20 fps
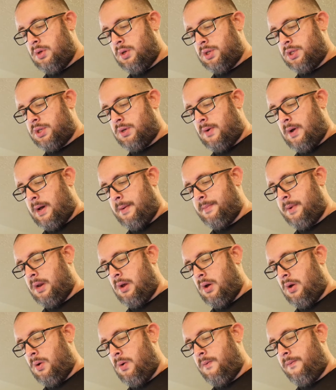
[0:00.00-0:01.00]
So I'm going
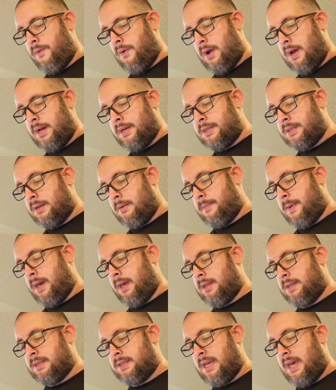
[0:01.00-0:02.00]
to
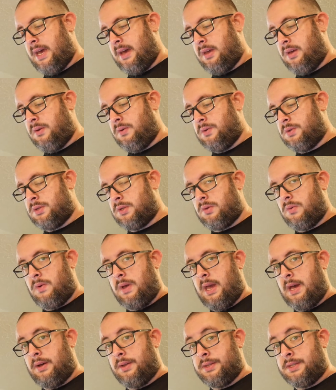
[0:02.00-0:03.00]
overestimate and say I used
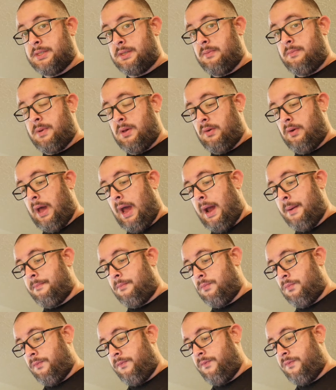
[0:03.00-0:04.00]
3 ounces of milk.
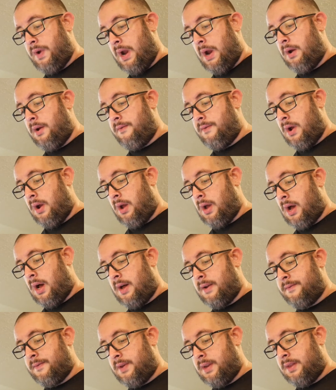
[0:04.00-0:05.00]
I'm very, very
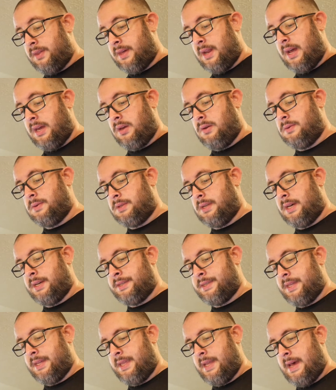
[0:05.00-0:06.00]
confident that I used
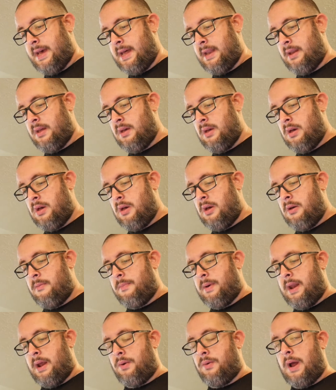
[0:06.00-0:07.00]
less than that,
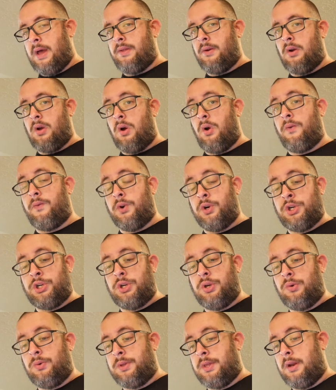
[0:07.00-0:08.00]
but I'd rather
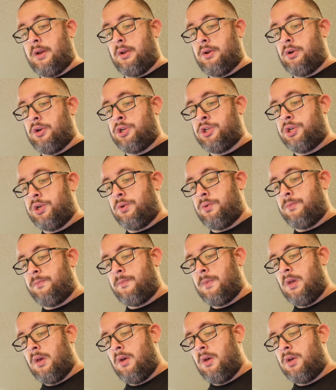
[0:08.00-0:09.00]
overshoot than undershoot.
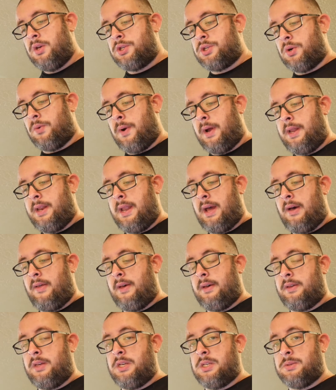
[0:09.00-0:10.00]
So right now
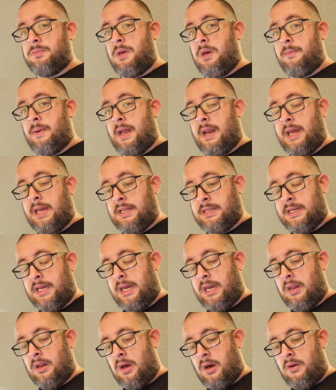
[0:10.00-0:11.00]
that leaves me about
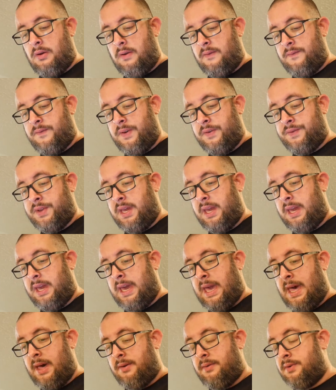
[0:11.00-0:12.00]
1,815
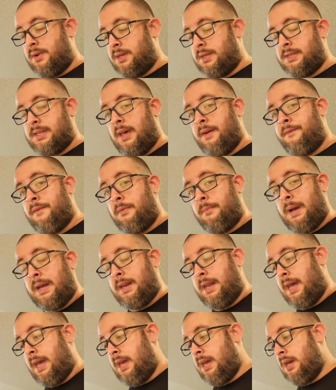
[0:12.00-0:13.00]
calories left for my
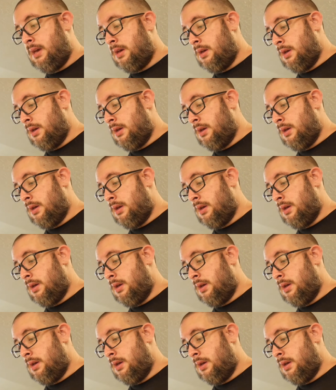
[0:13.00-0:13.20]
day.